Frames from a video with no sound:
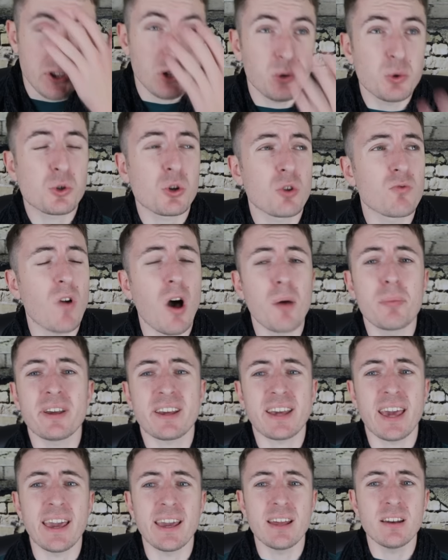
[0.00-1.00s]
Future Robbie
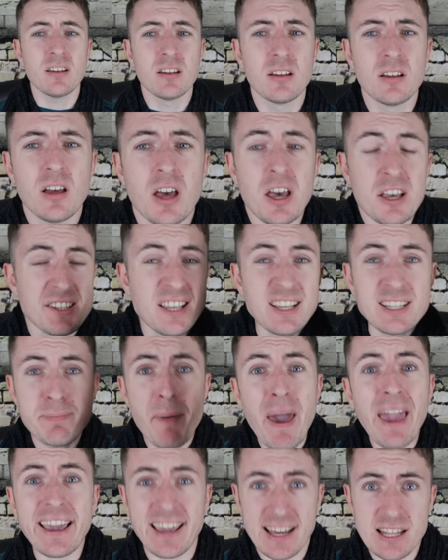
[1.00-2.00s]
Keane. Since
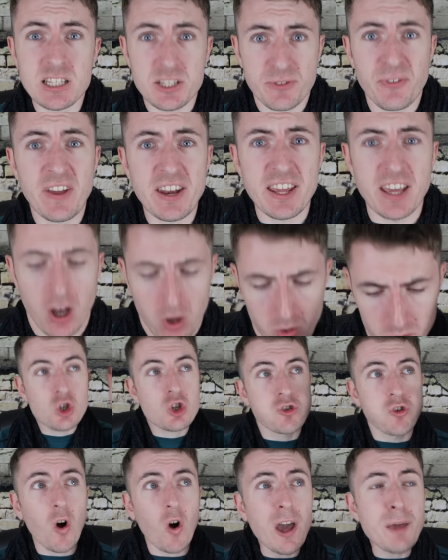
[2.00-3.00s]
making this video,
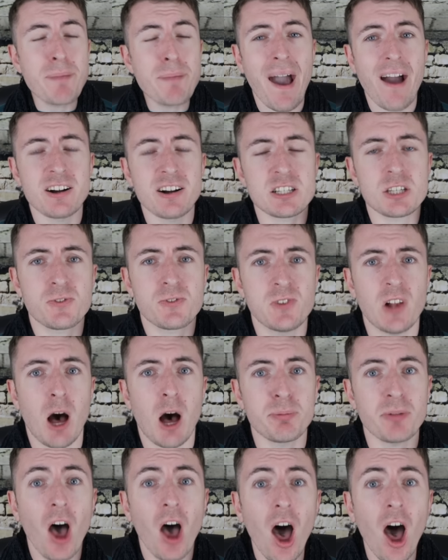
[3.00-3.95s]
Troy Powers has flopped